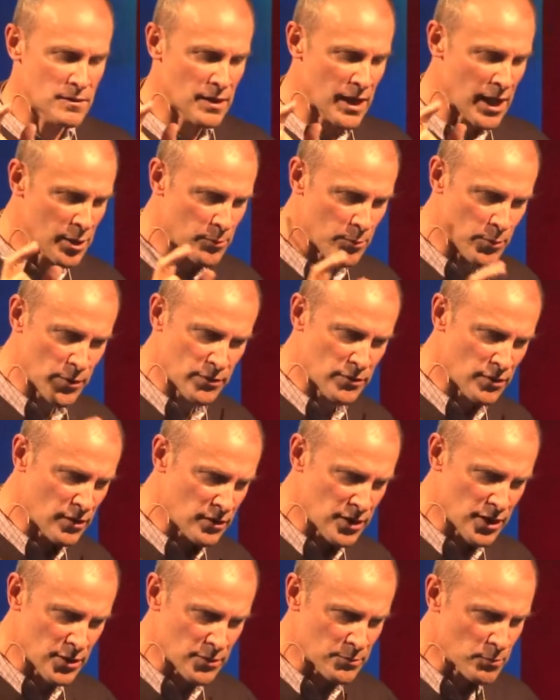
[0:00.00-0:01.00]
Help them,
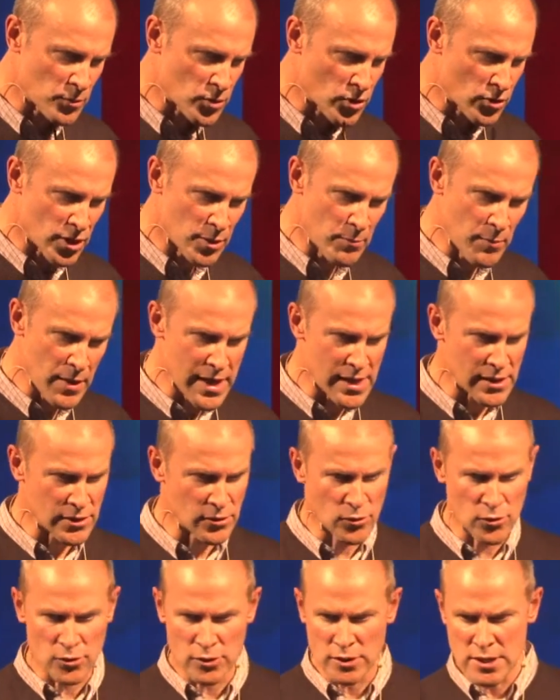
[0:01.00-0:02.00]
you know, cook a
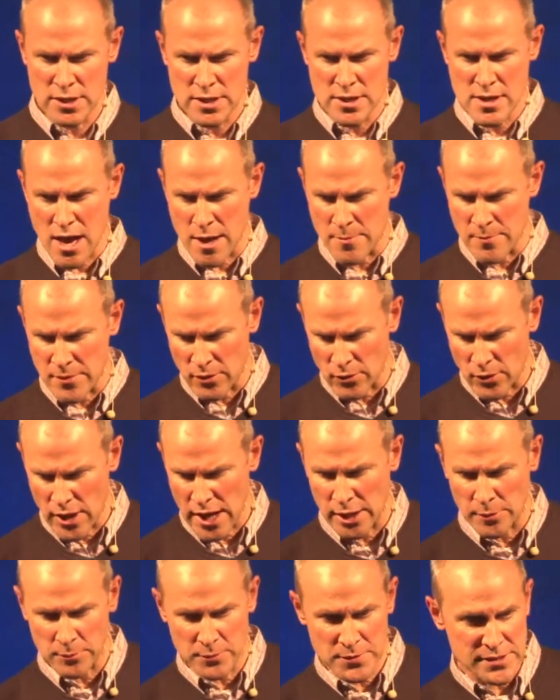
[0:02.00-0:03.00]
meal or
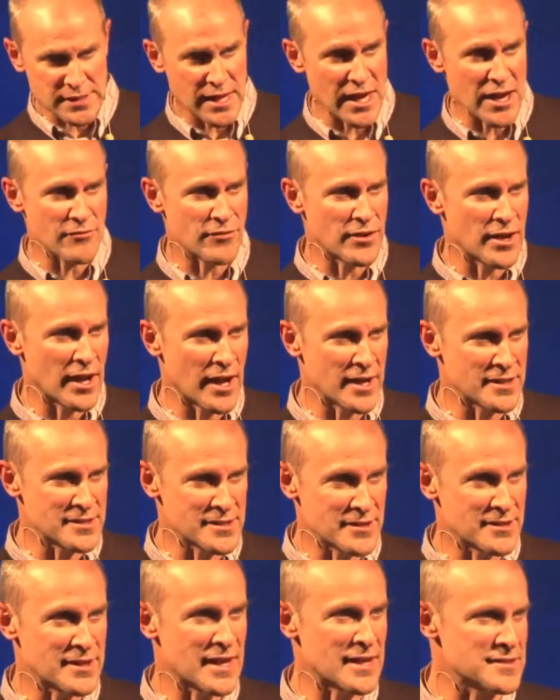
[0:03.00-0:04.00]
help stay overnight.
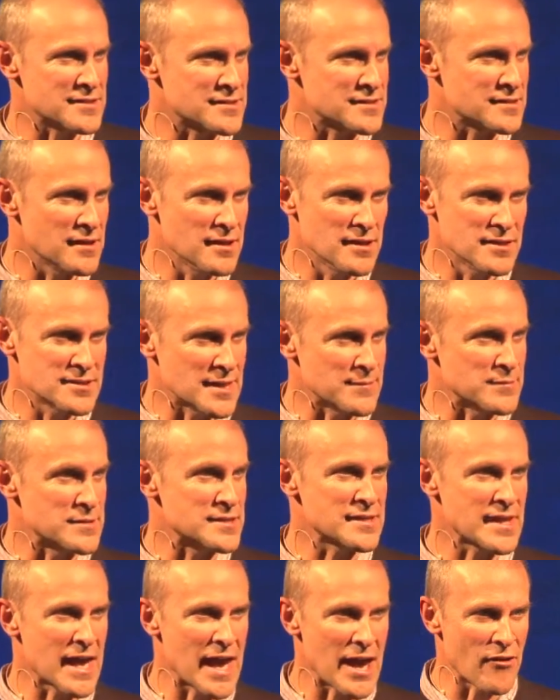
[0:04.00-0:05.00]
You know, that seems
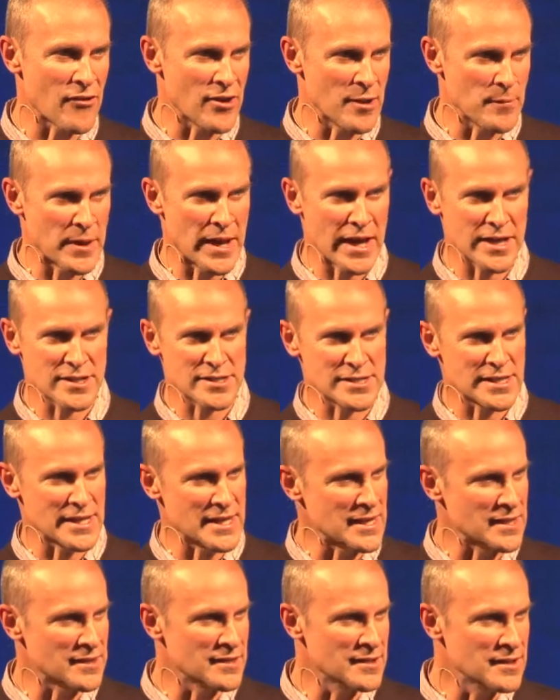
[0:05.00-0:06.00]
scary, but
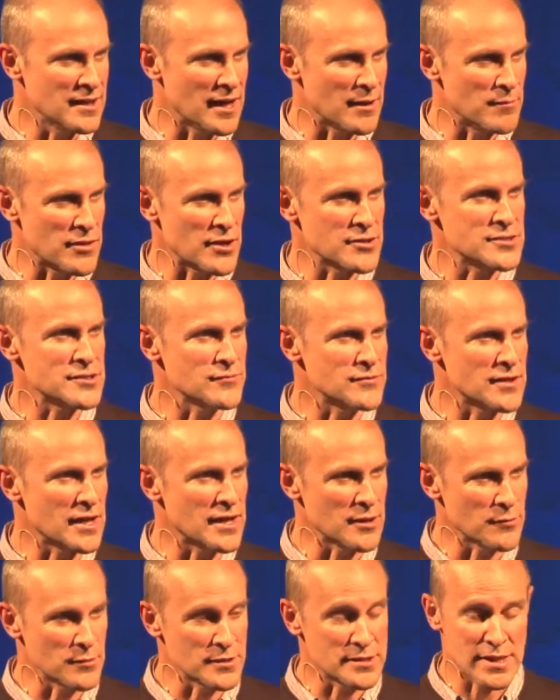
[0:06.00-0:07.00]
actually those who have done
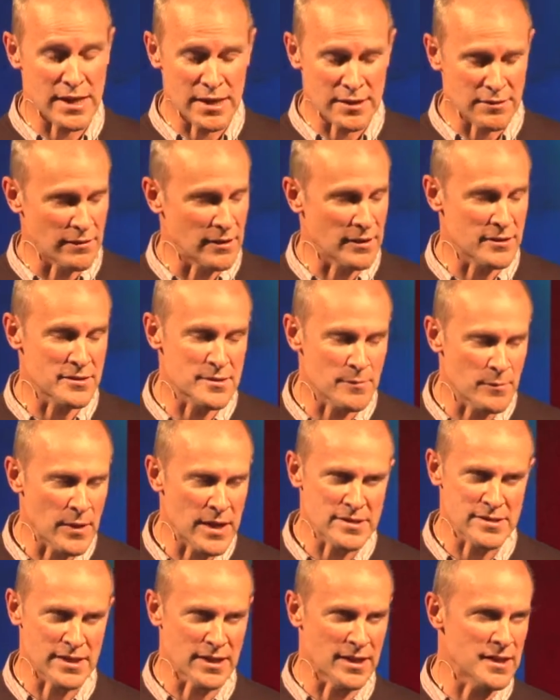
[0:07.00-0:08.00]
it would say it's
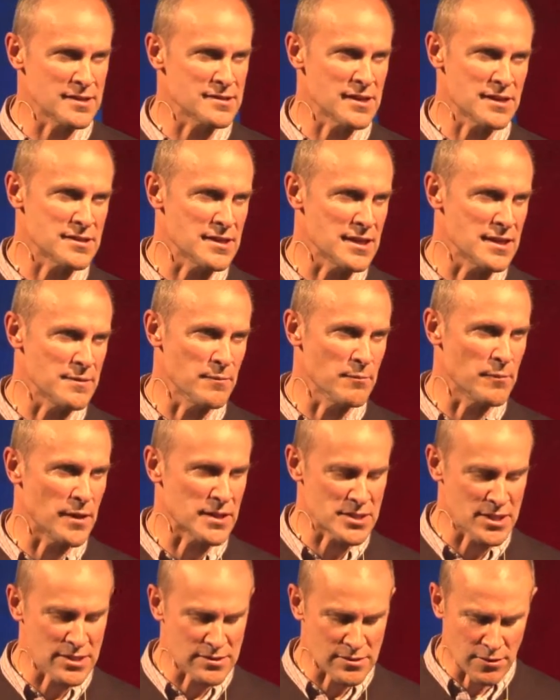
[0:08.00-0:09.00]
amazing and it's actually
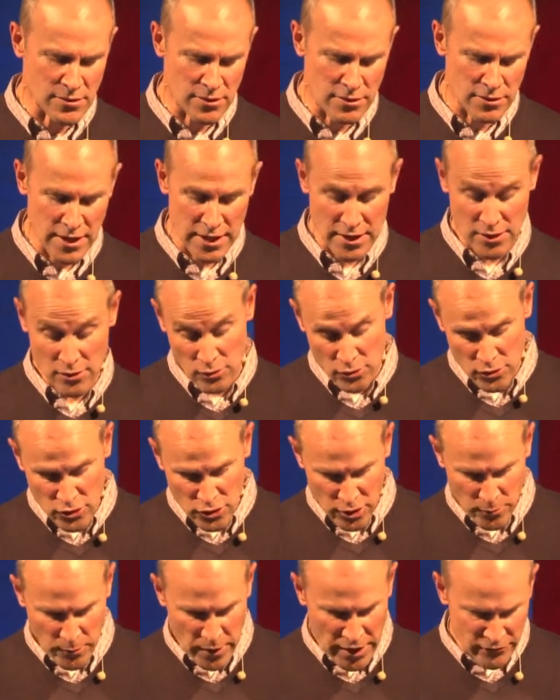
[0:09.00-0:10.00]
much easier than you think, or
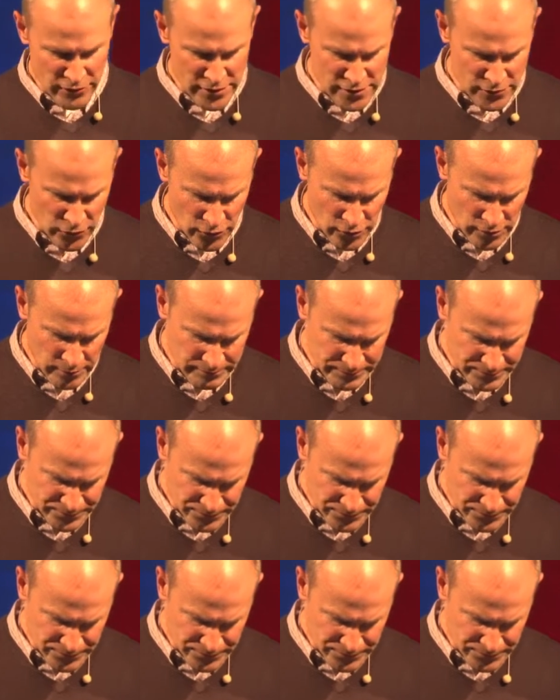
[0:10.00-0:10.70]
cook breakfast for them.